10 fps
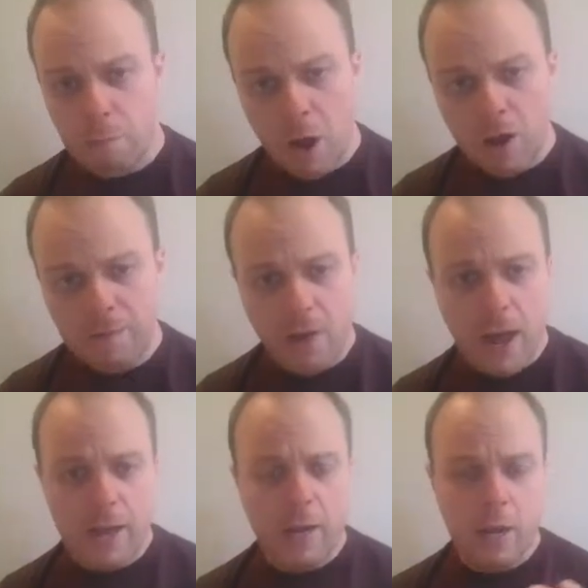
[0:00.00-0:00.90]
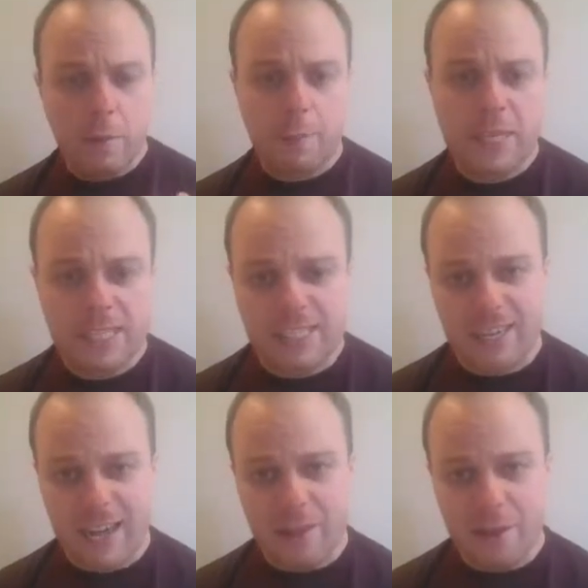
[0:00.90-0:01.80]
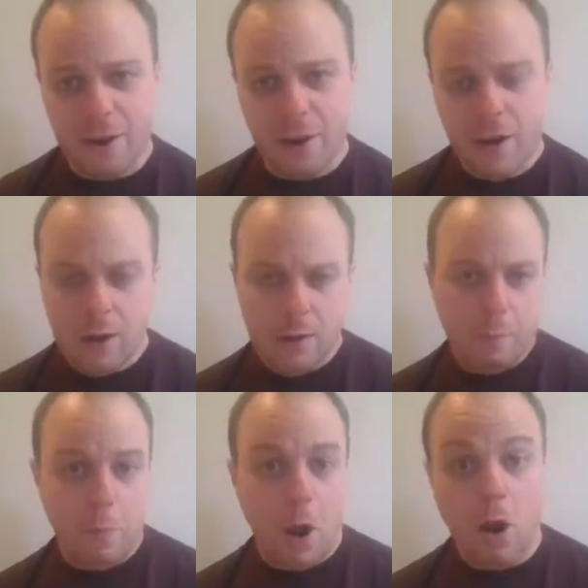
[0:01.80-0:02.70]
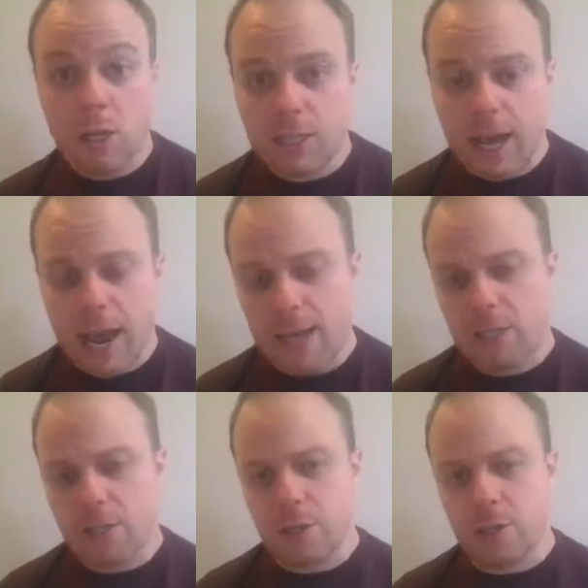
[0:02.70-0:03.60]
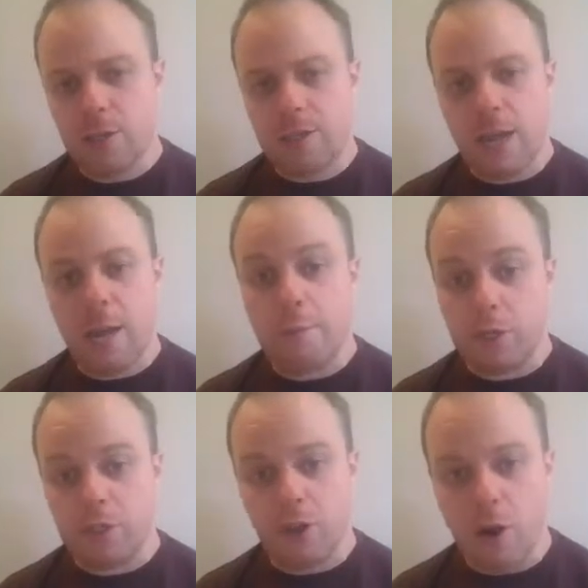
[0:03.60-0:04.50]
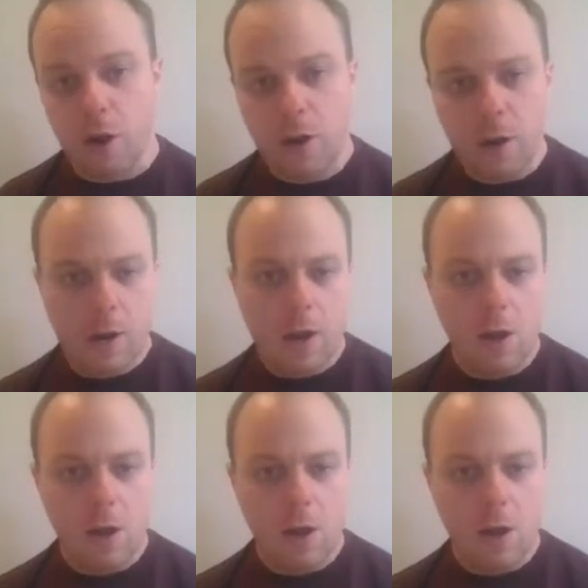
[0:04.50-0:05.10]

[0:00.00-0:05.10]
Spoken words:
modified, pieced together parts caster type guitar,